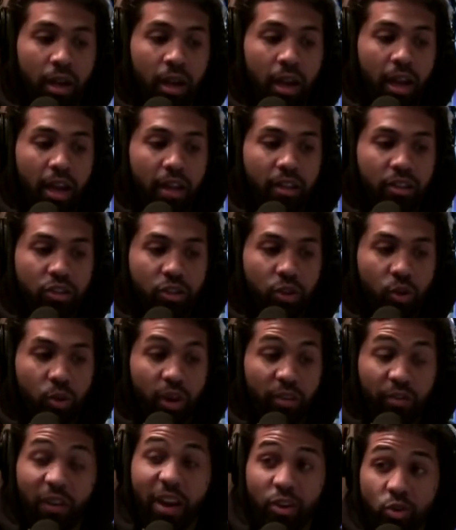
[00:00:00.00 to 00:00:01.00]
Mm-hmm. And so
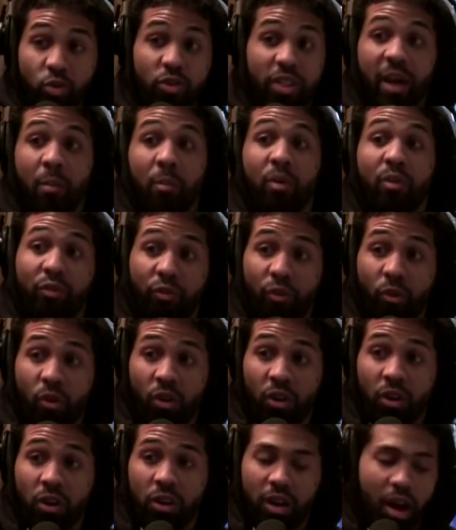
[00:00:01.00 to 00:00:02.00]
if I knew that
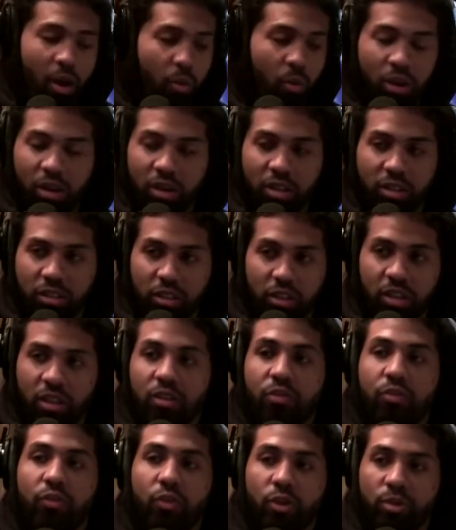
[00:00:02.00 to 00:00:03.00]
before, I wouldn't have stood
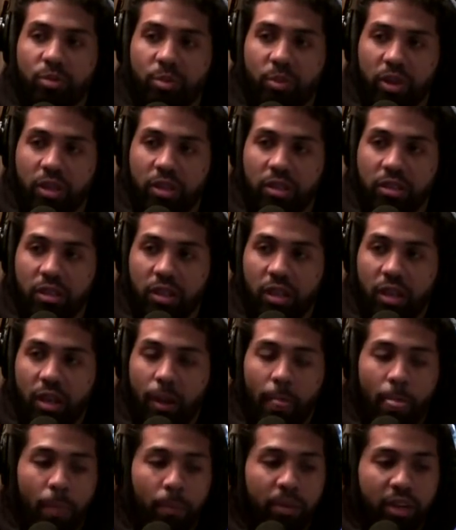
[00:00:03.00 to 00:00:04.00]
in the first place.
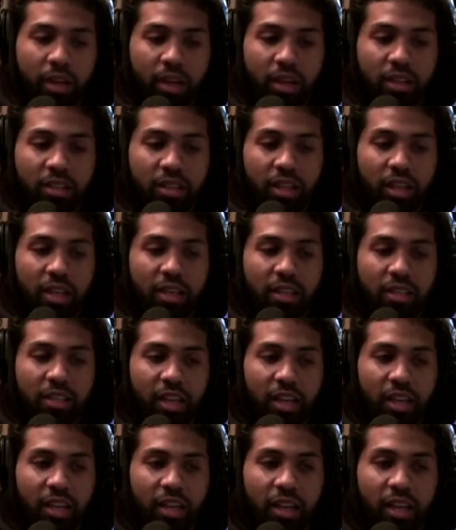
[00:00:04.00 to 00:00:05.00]
Right. Because it is
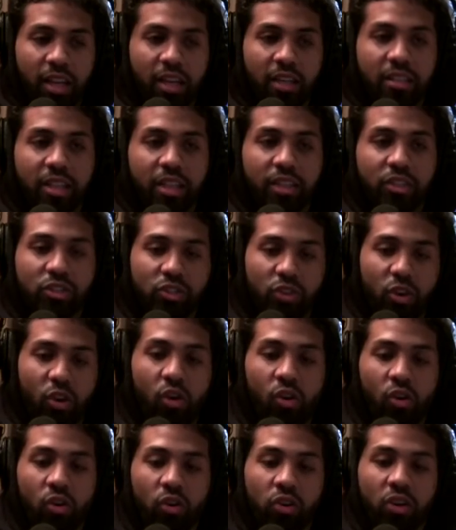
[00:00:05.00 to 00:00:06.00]
a it is a
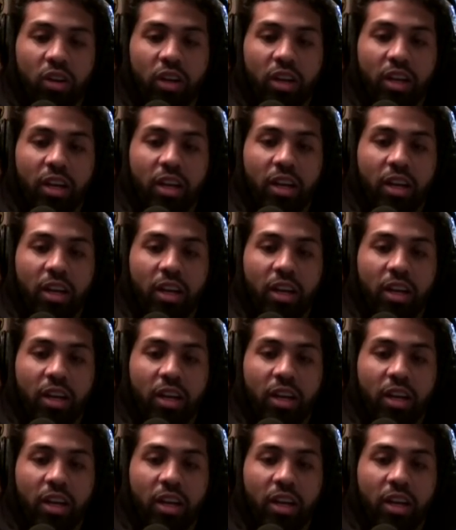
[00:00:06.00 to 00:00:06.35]
song